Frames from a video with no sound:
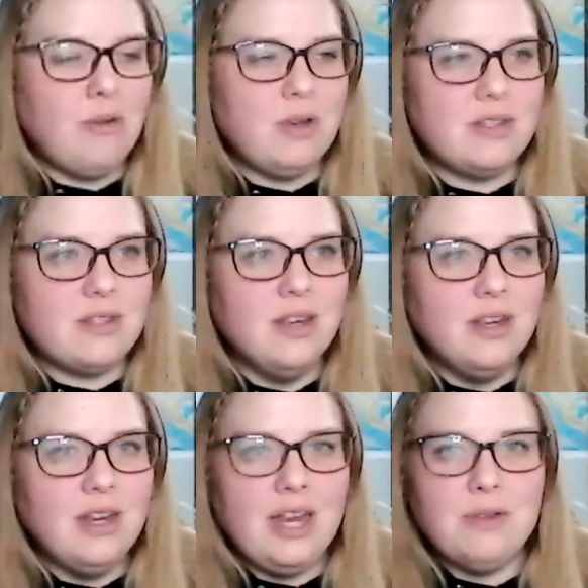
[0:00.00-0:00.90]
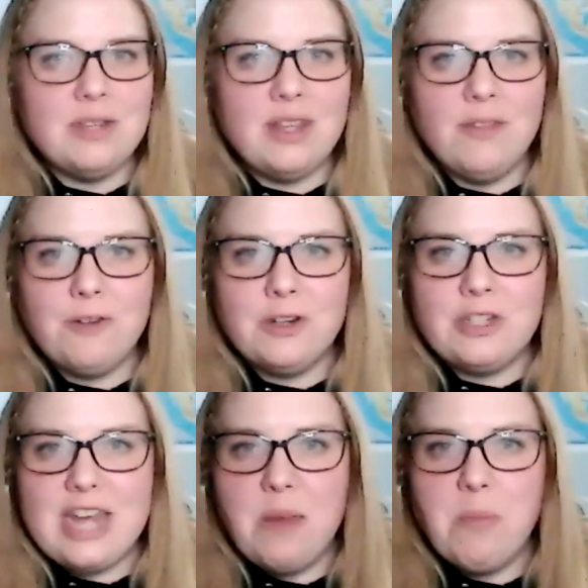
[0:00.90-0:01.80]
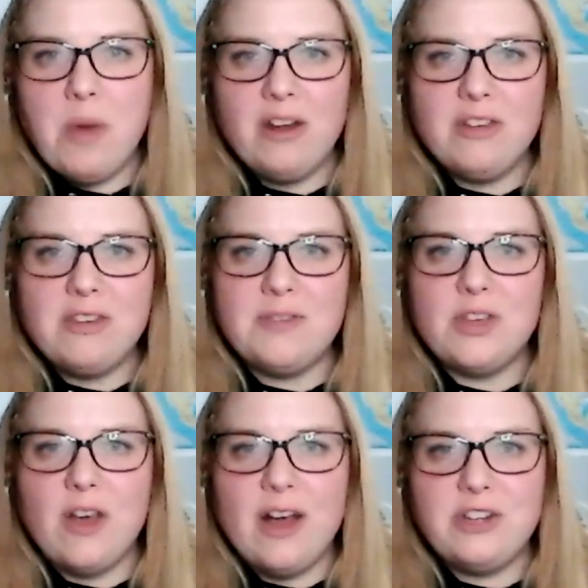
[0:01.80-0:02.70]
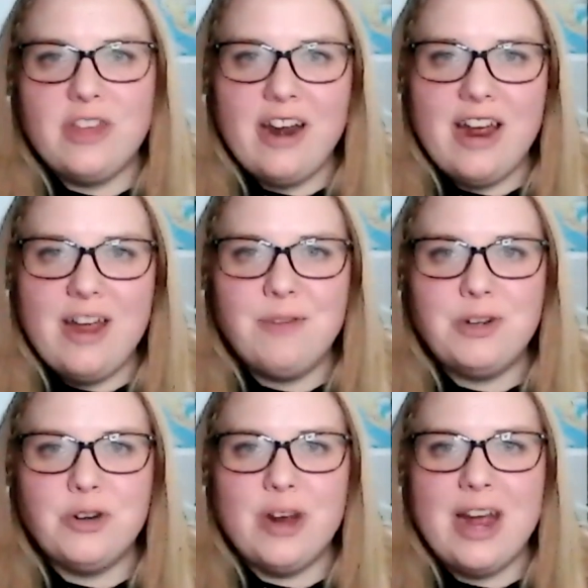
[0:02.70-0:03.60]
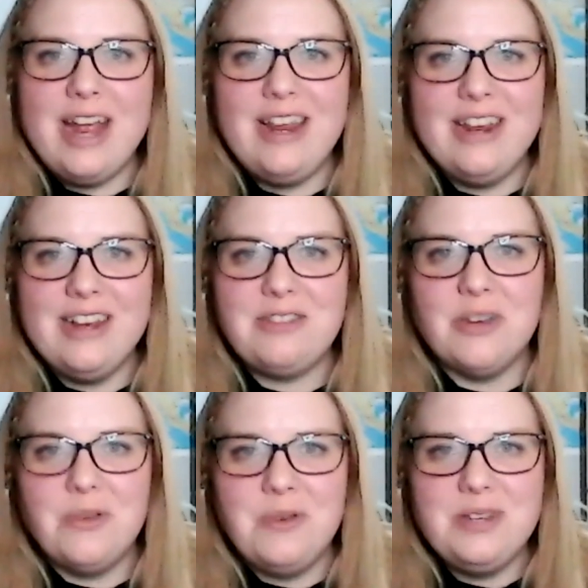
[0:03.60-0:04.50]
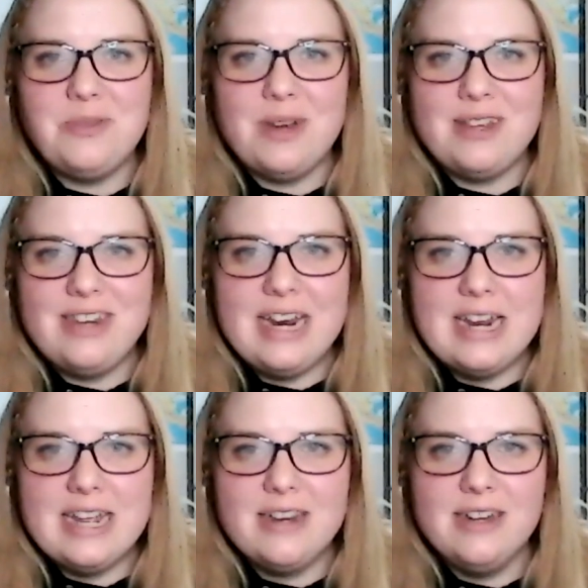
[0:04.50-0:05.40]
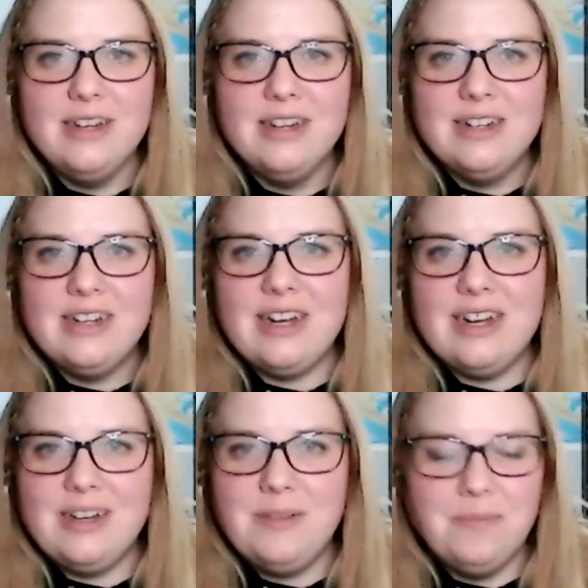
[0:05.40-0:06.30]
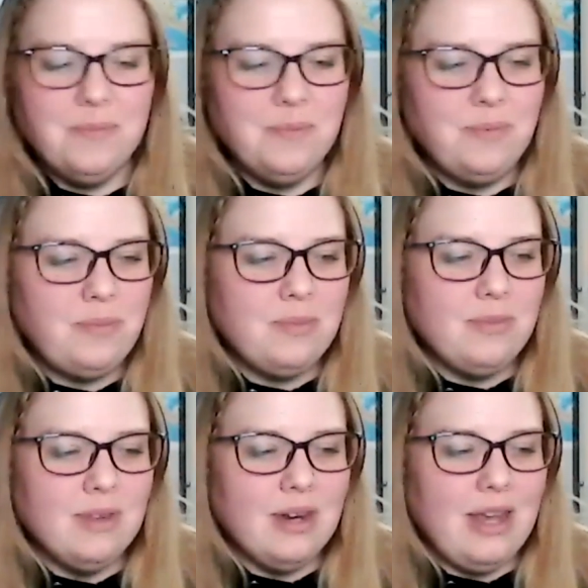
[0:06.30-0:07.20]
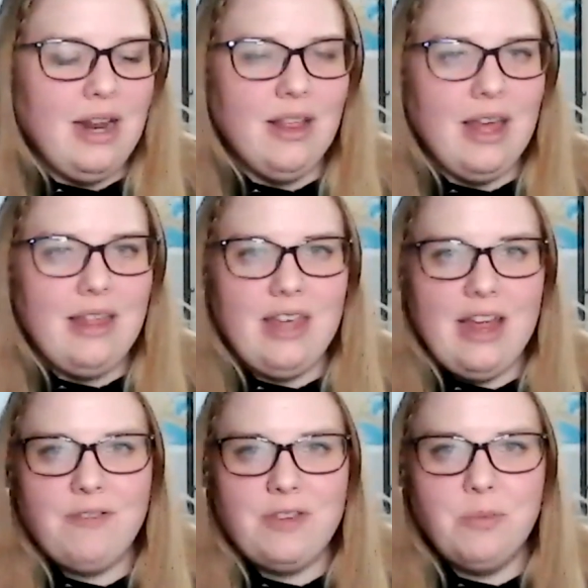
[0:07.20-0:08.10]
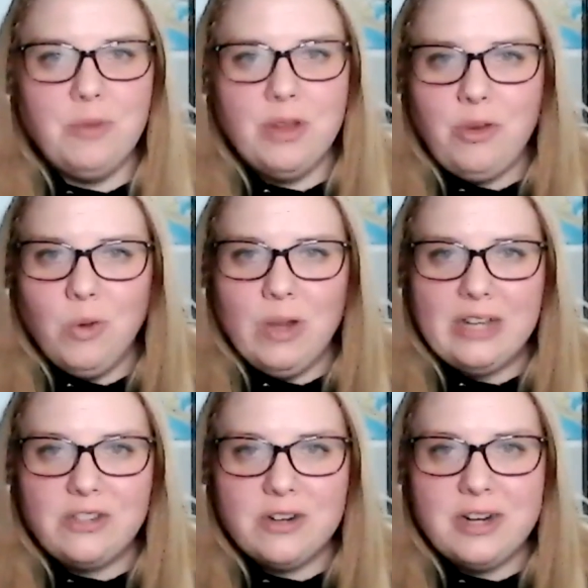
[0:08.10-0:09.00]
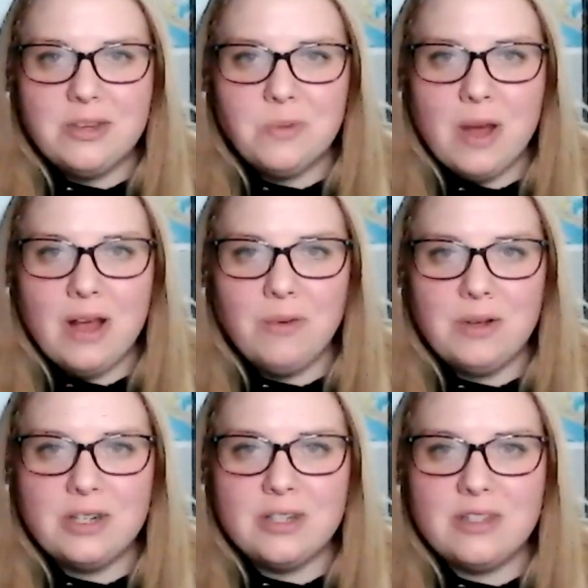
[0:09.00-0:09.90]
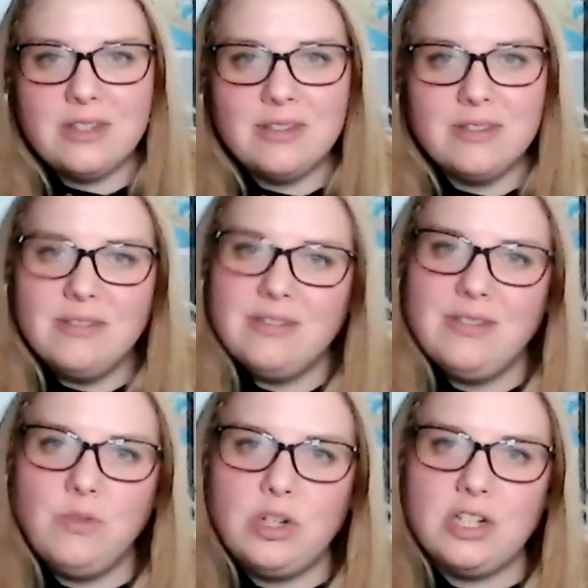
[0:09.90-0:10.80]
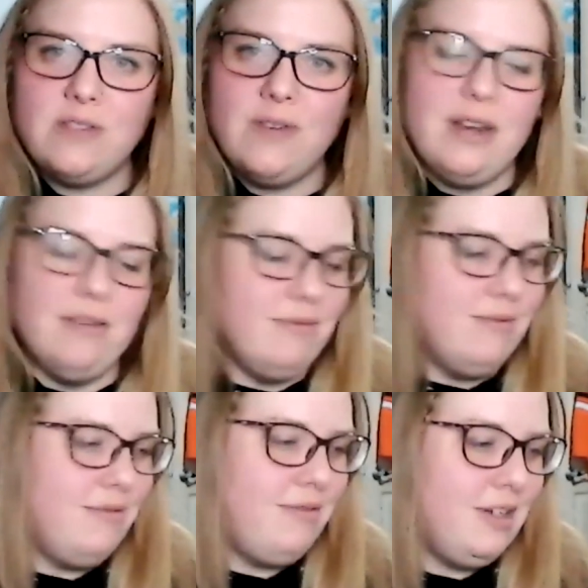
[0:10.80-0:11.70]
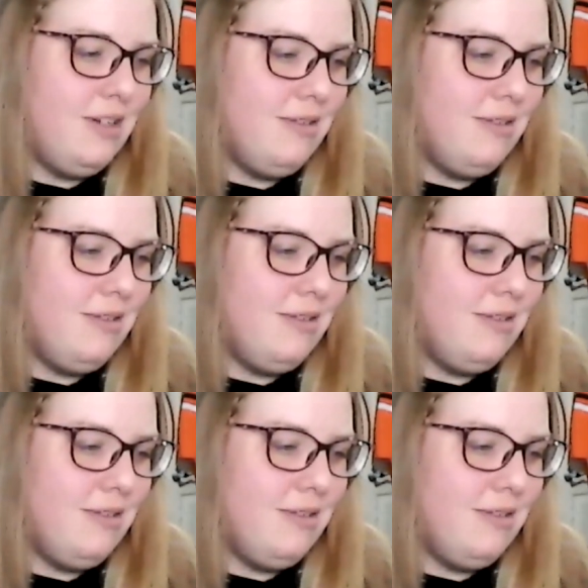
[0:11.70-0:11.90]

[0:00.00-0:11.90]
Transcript: was it was in the first 10 bottles of scotch that I ever tried and it's always resonated. Um and I, I they have some really cool history as well, which is which is fun. Yeah.